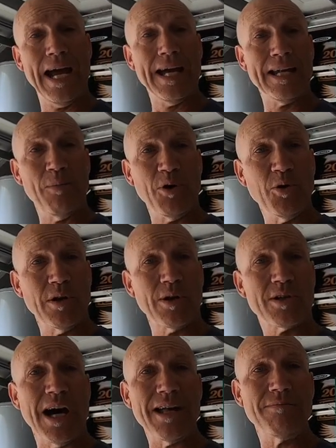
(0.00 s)
And I'm gonna do a
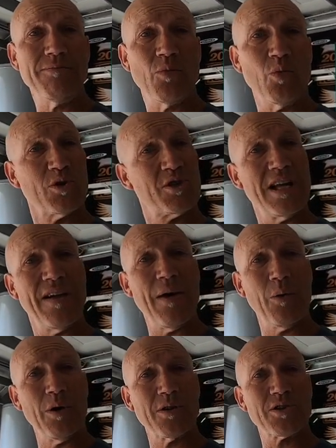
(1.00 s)
little cut. We'll see how
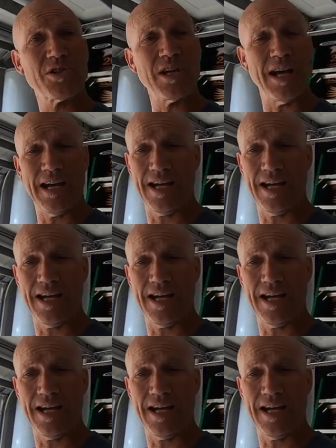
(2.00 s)
that works.